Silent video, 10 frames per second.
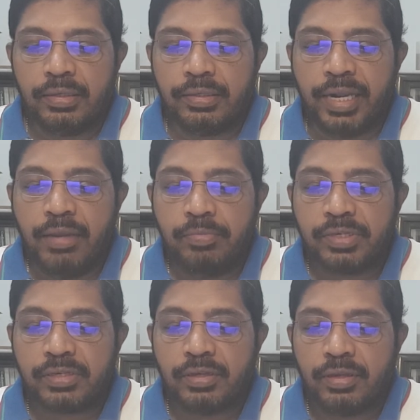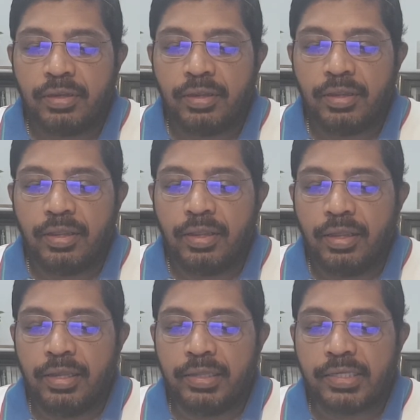Dreams
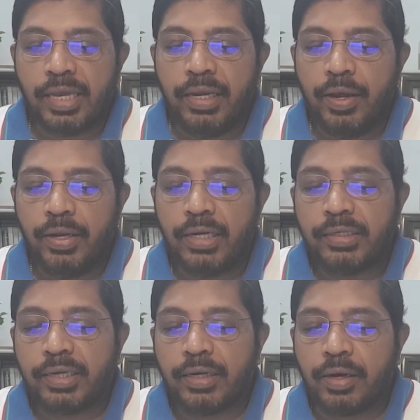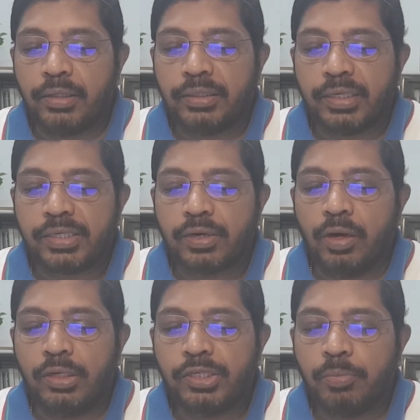in the psychoanalytic context
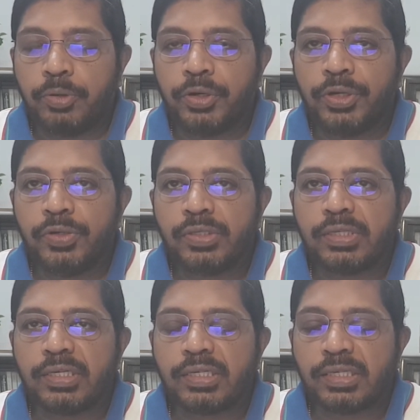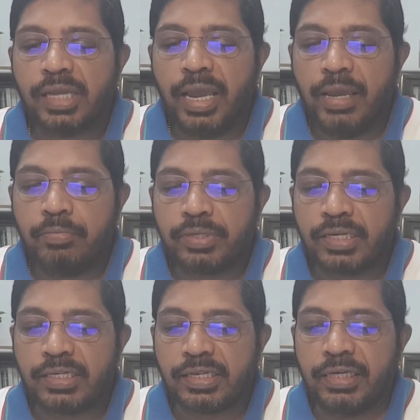also produce the same
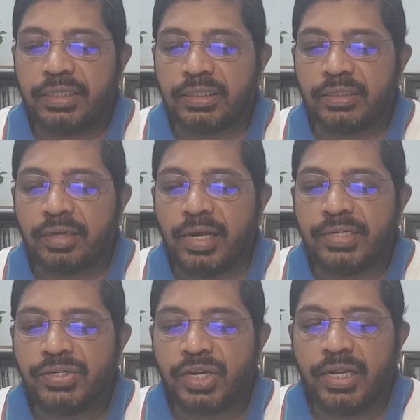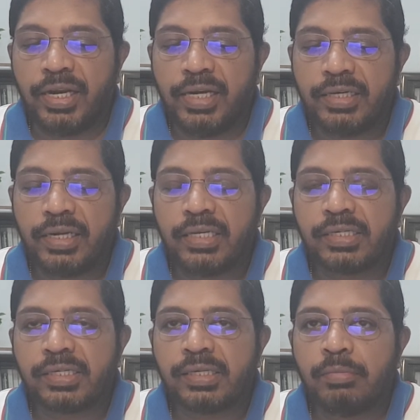sensation and generate a
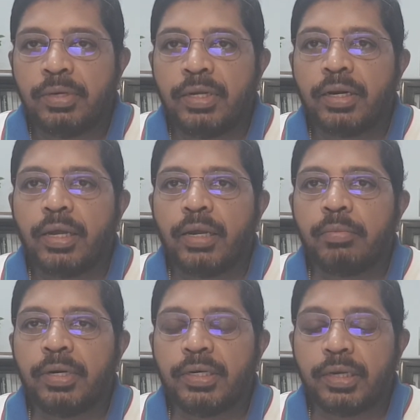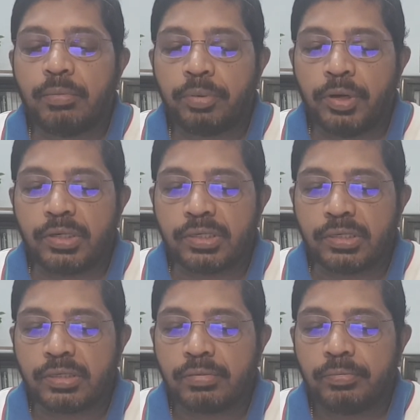similar hermeneutic process.